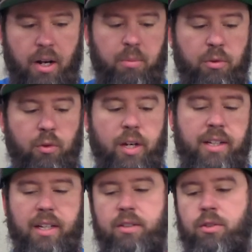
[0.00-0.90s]
All right, before
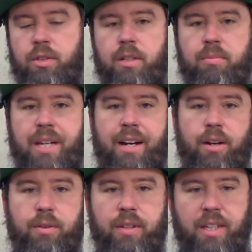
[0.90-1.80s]
I get too deep
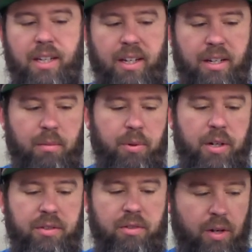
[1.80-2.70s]
down the
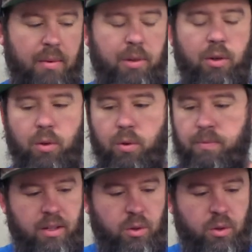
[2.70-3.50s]
comparison rabbit hole,